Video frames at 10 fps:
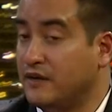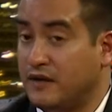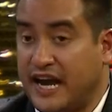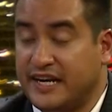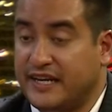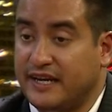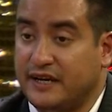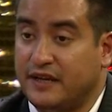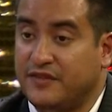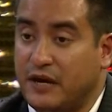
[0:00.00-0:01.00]
and
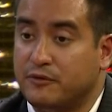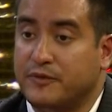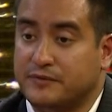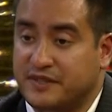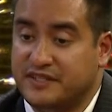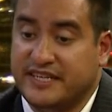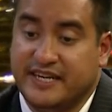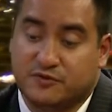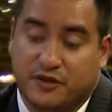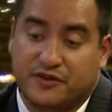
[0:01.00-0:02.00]
that would be up to the
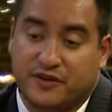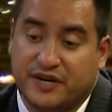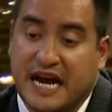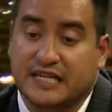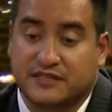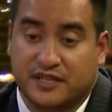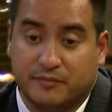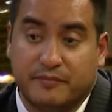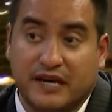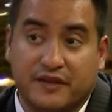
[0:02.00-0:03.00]
DAs whether or not to
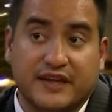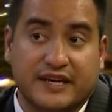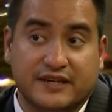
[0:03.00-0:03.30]
compel that